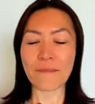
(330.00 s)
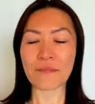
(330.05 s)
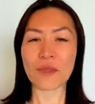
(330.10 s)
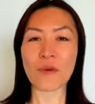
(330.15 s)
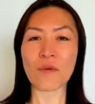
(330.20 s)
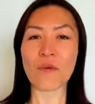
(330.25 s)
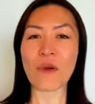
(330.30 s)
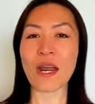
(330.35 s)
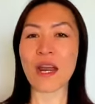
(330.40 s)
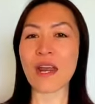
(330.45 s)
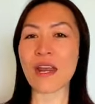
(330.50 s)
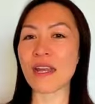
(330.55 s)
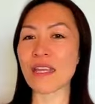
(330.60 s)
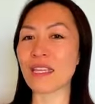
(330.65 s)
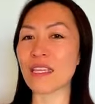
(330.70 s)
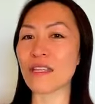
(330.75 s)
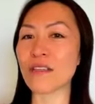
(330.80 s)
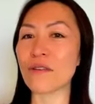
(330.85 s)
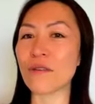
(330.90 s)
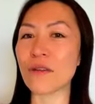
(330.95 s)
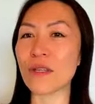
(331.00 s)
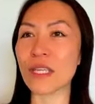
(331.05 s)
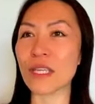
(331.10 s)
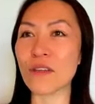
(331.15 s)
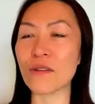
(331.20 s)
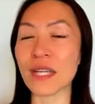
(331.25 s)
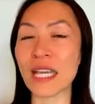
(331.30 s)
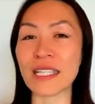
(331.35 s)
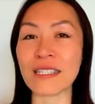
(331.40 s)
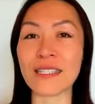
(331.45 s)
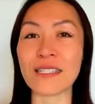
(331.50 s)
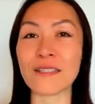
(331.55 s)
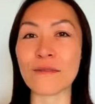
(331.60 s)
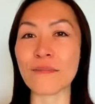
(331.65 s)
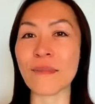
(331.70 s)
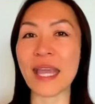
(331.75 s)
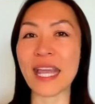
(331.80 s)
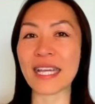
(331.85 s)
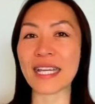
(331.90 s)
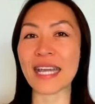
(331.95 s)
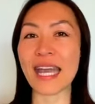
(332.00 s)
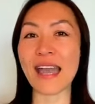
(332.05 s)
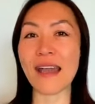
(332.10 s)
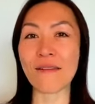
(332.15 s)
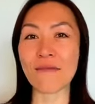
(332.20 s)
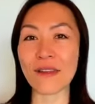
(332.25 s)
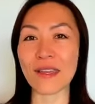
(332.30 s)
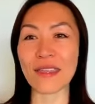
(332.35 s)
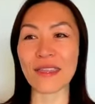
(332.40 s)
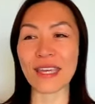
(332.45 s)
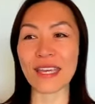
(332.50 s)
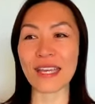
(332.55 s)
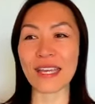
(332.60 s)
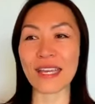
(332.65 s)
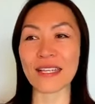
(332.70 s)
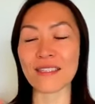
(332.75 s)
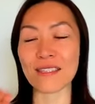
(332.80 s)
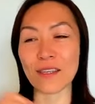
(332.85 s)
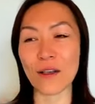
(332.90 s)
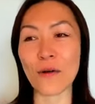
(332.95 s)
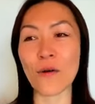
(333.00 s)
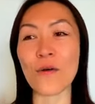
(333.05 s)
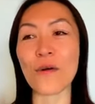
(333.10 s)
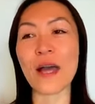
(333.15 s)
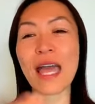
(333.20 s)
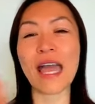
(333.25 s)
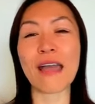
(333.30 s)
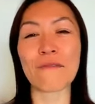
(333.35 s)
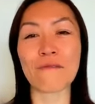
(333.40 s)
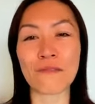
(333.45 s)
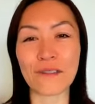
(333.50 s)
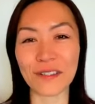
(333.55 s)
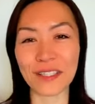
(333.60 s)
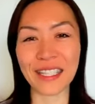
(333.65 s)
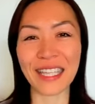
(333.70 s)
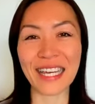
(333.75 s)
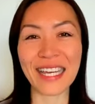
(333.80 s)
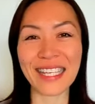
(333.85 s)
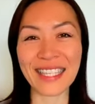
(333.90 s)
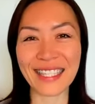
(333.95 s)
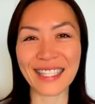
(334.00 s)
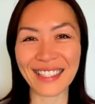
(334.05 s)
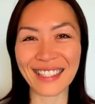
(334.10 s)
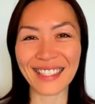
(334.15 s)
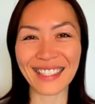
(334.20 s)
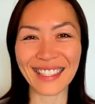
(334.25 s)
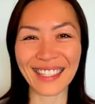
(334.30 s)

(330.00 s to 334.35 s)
where you get to make everything so effortless,